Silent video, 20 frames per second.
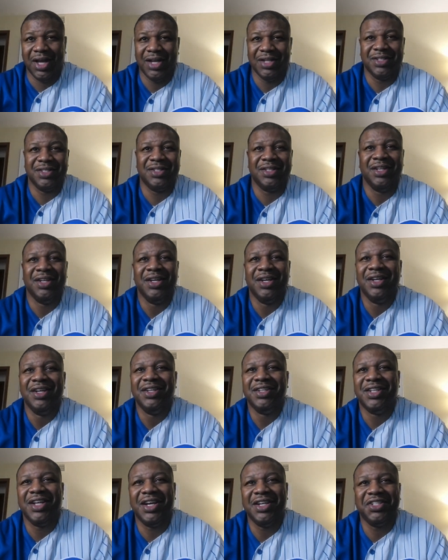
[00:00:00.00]
that's
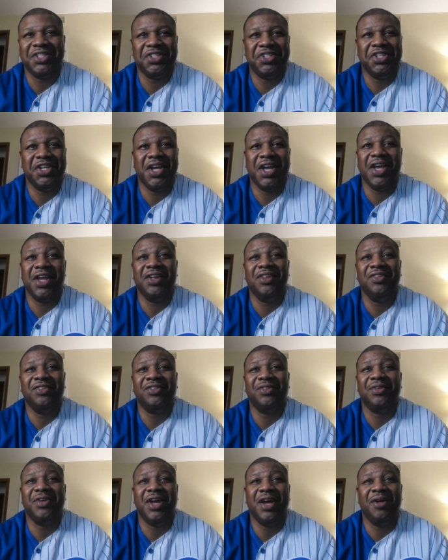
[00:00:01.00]
that's changed.
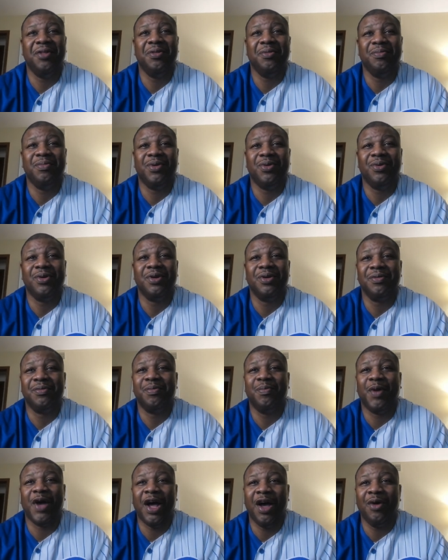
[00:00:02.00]
So now the
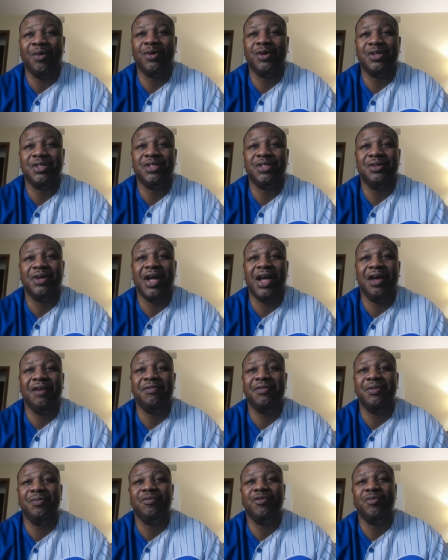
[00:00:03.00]
board's power to
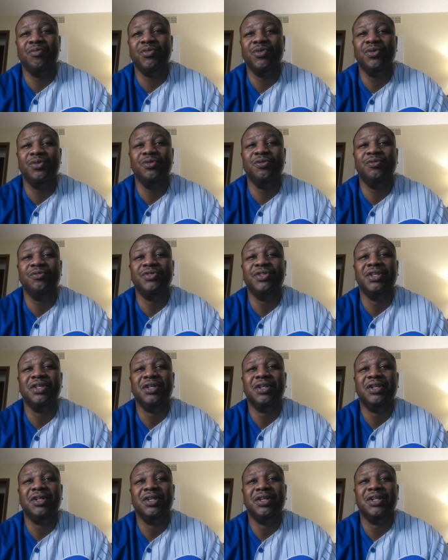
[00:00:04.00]
have him removed
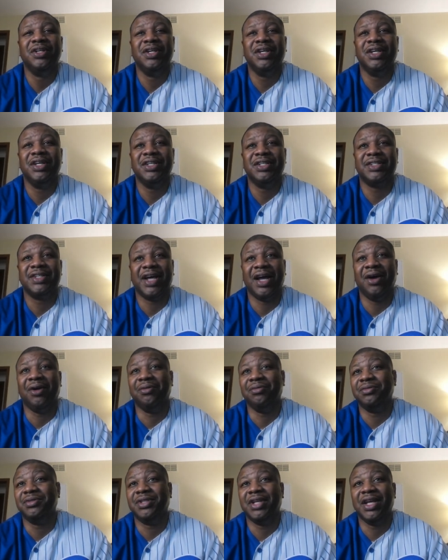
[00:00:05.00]
is
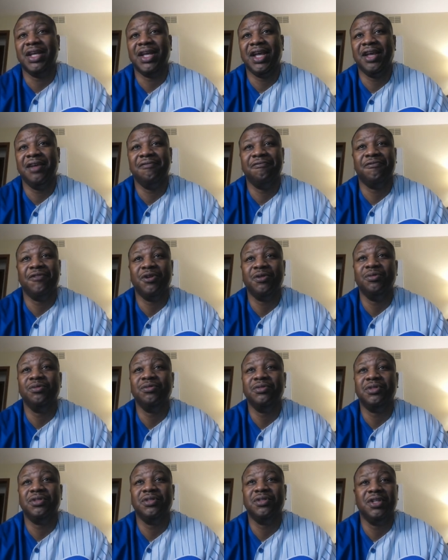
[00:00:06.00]
out. They can't
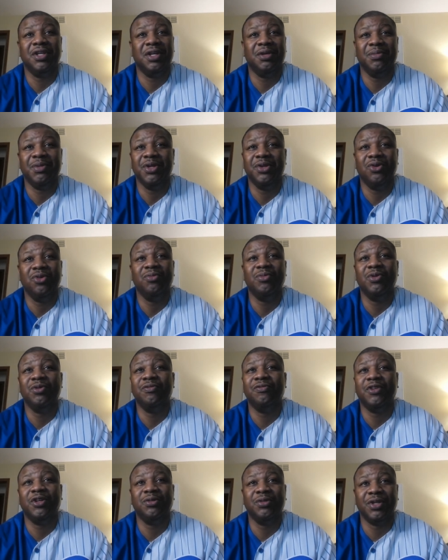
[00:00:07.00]
vote. There'll be no
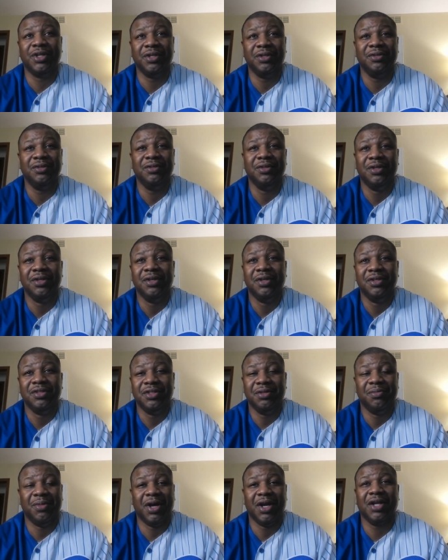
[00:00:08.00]
more voting.
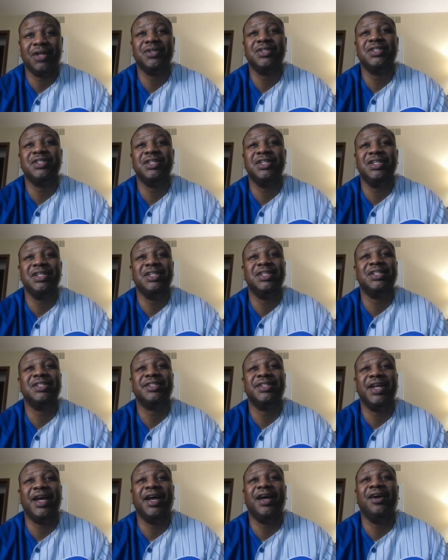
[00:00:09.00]
Democracy
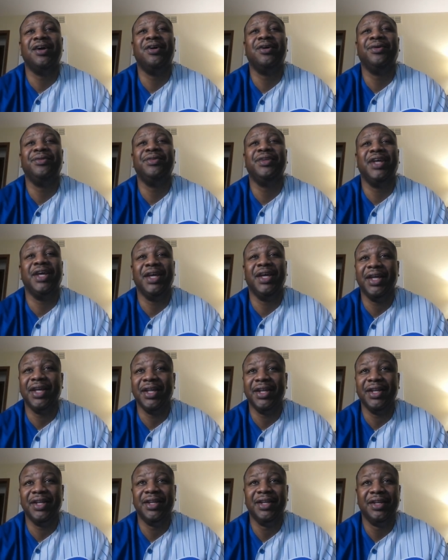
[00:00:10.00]
is now dead.
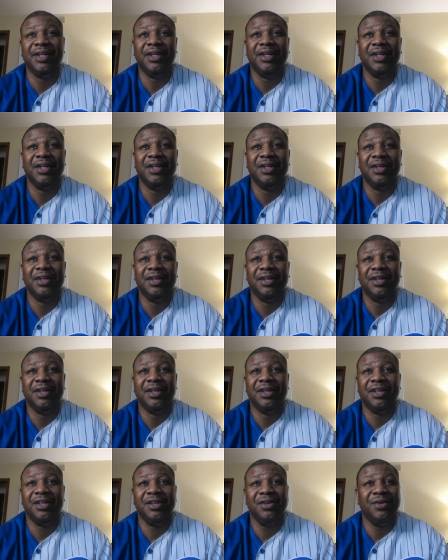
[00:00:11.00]

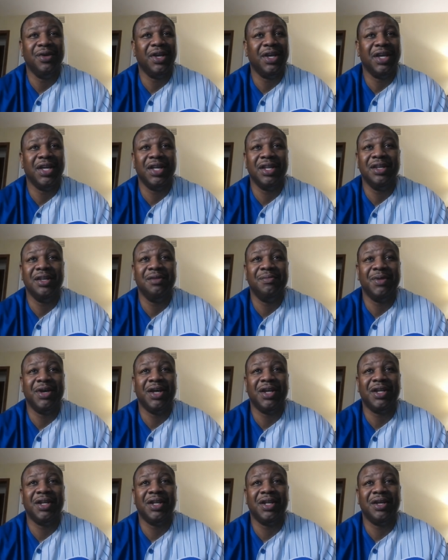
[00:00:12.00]
You ain't getting him
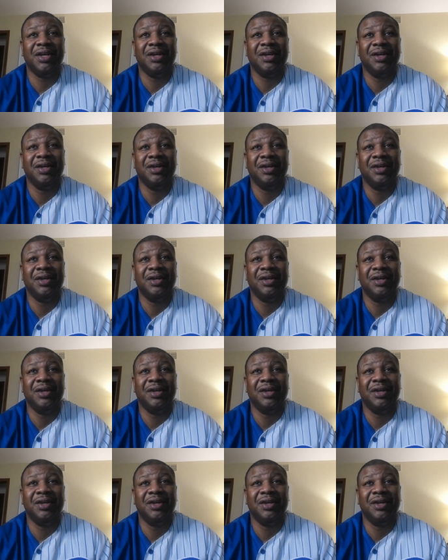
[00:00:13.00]
out of there.